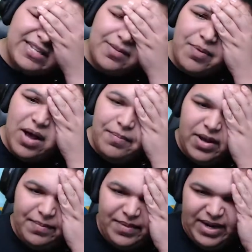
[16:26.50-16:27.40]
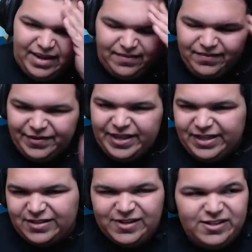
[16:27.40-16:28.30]
has to pop up, and I feel
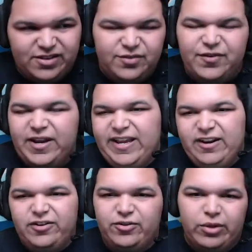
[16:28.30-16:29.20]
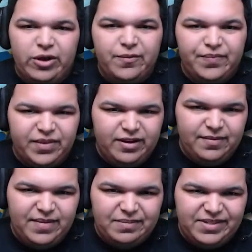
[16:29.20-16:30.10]
like the chances of finding it are too low.
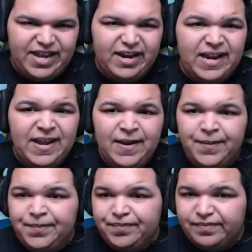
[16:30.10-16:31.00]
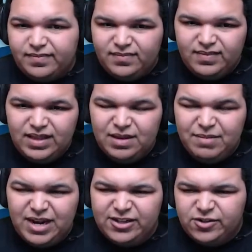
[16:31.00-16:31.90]
Oh, I'm sad.
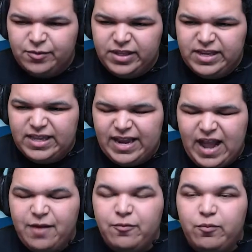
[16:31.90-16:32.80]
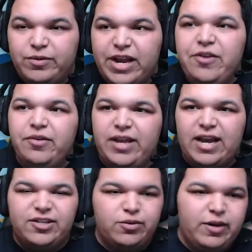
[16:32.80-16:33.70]
But I just really, like, I
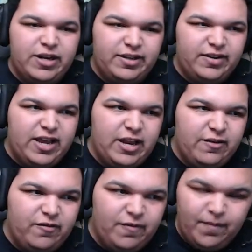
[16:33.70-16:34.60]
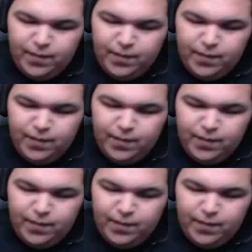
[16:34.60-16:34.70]
just want to kind of,